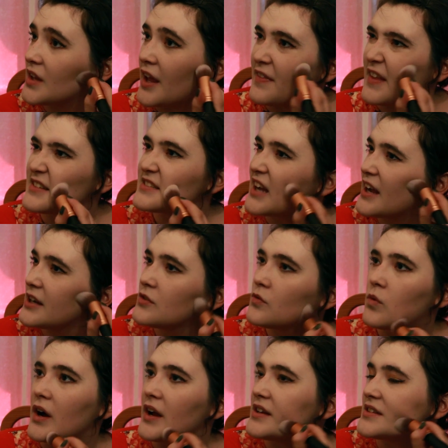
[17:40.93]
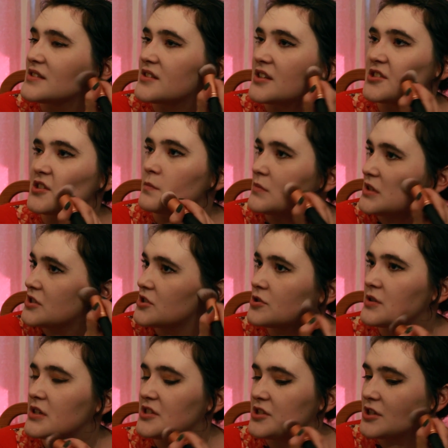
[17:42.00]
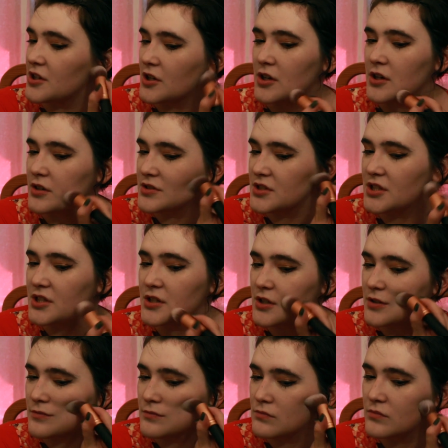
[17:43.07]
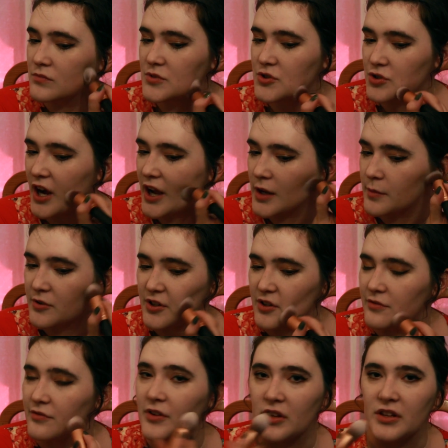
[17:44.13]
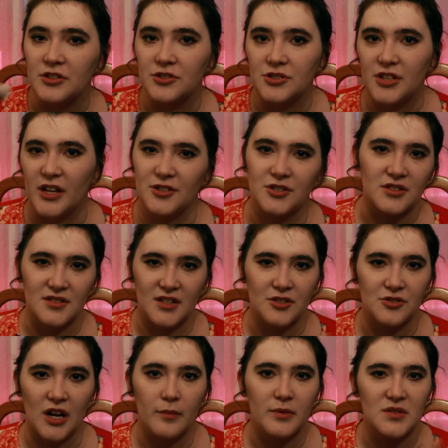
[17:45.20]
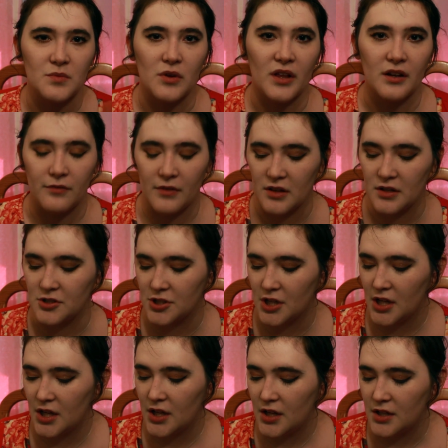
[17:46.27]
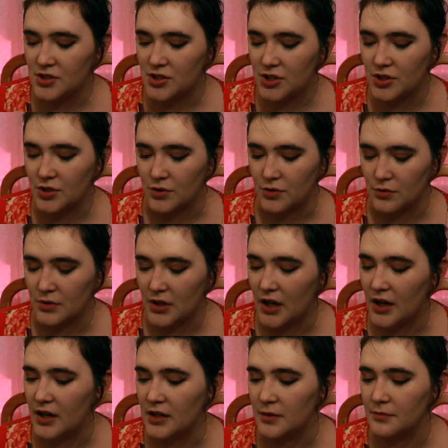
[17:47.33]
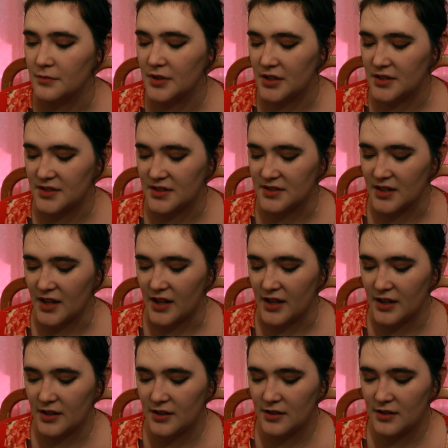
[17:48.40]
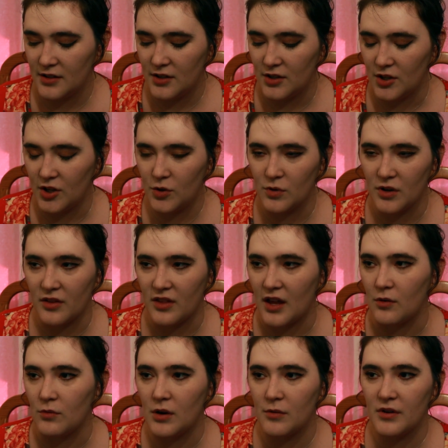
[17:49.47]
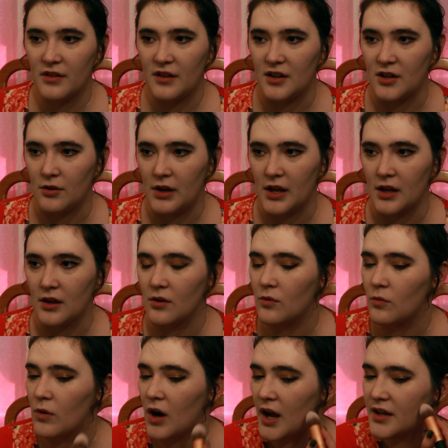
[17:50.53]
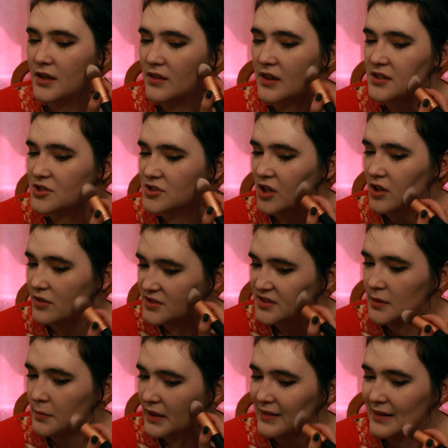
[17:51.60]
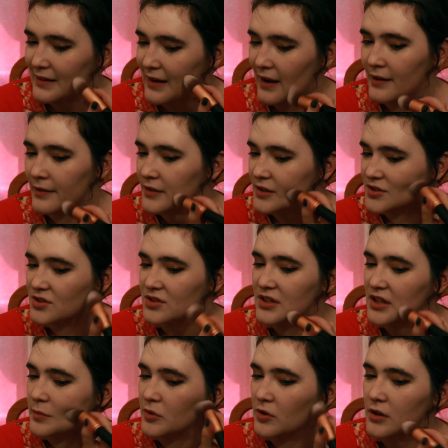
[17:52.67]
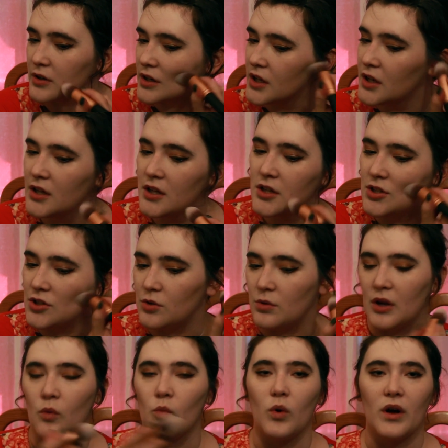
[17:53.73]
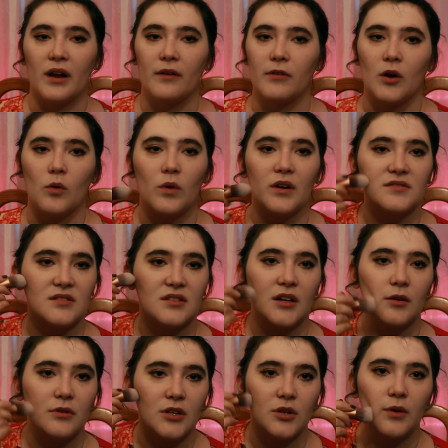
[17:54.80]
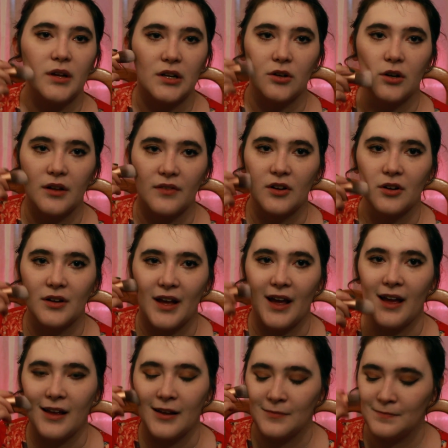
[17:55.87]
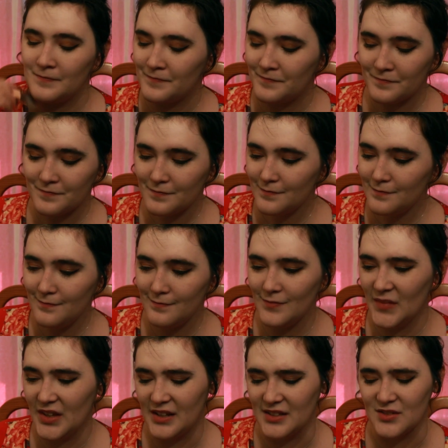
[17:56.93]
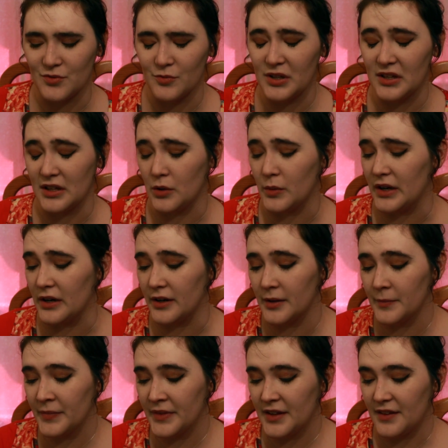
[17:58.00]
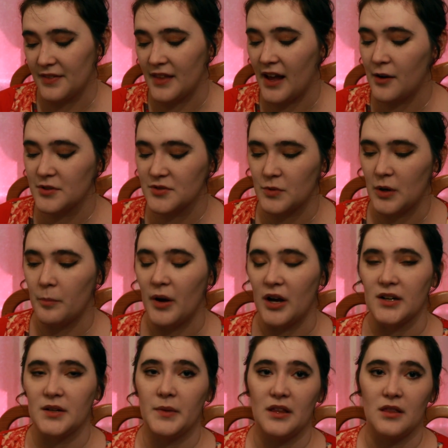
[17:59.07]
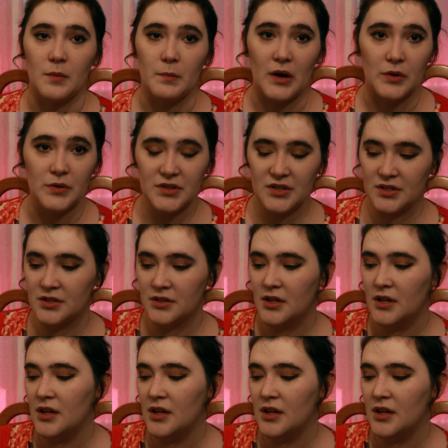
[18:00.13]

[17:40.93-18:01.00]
And that's kind of why it's such a mystery to your tribe or your village. I shouldn't say tribe, it's more like a village too, because it's like, who were they? What were they doing? Why did they just all seemingly die in their sleep or doing whatever it was that they were doing during their day? It's really weird. That was what bugged me the most.